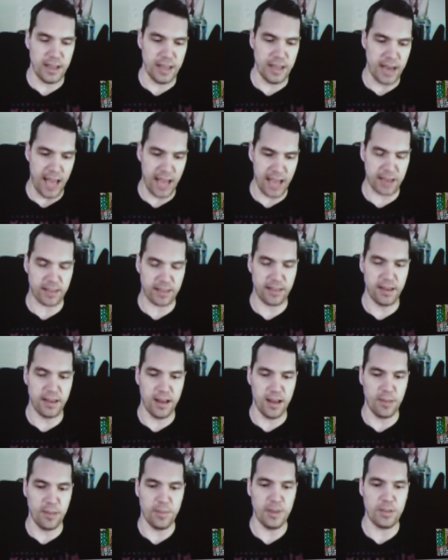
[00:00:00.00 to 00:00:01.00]
in X
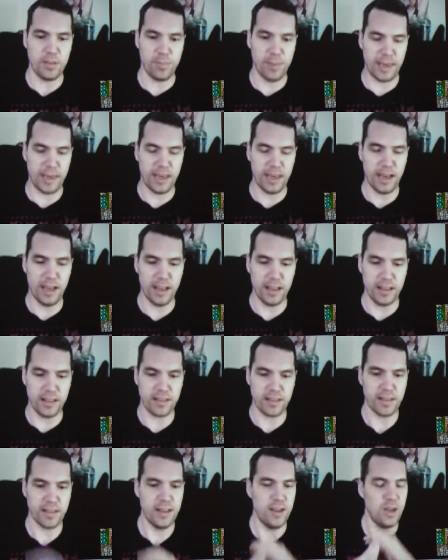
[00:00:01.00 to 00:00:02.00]
COM is
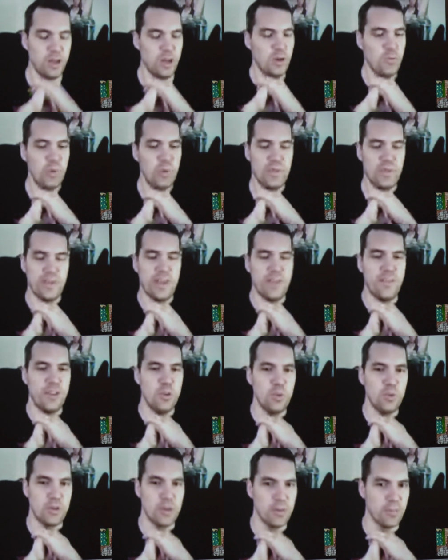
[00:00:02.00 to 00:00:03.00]
because we've given
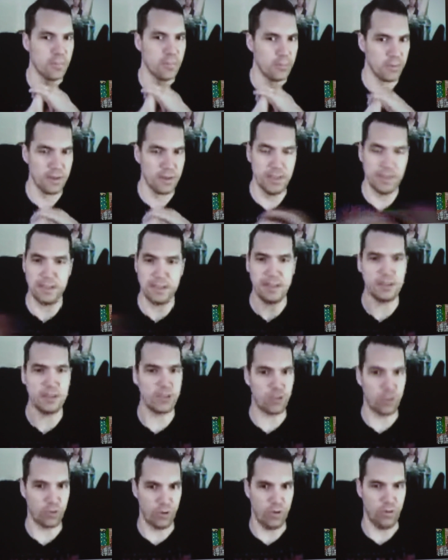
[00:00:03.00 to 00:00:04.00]
you complete
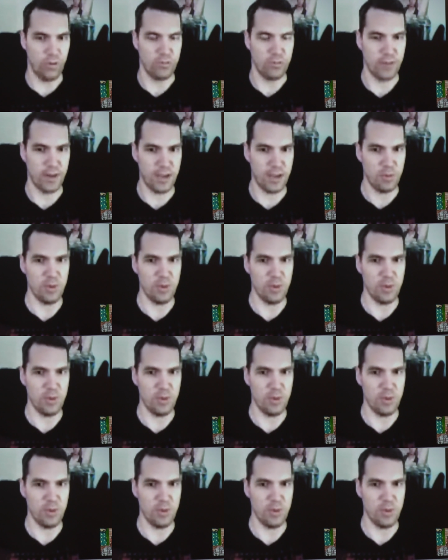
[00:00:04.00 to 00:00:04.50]
control, right?